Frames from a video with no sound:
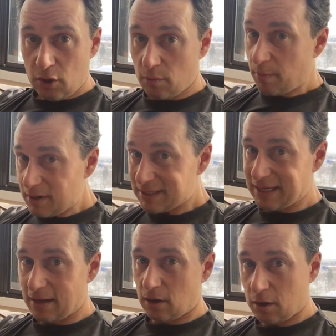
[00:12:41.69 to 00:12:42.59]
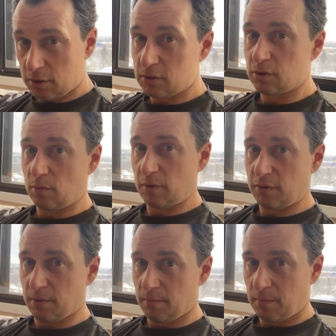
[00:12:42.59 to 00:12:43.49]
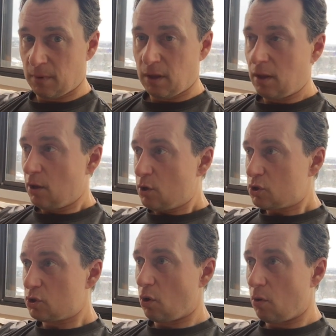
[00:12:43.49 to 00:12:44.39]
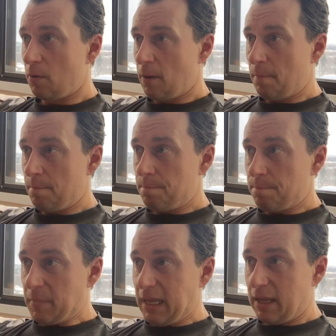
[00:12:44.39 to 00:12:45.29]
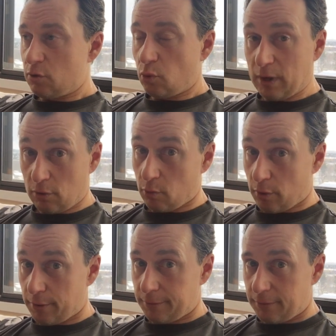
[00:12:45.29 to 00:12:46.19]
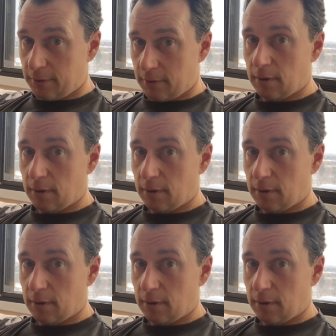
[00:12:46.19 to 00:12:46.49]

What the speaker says: You must get on a Zoom with them. So in Twitter world,